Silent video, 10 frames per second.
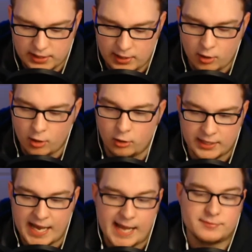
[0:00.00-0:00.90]
it in all
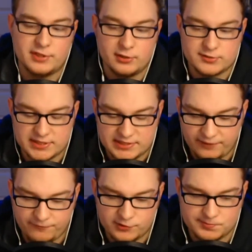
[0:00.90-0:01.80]
caps, and there is a
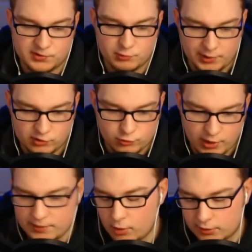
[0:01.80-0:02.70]
difference between
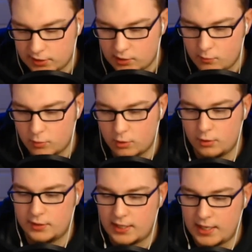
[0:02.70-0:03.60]
trademarking a
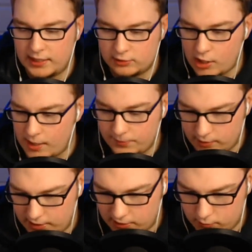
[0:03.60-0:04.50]
word and
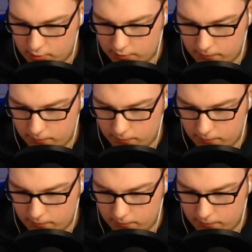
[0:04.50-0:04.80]
copywriting a word.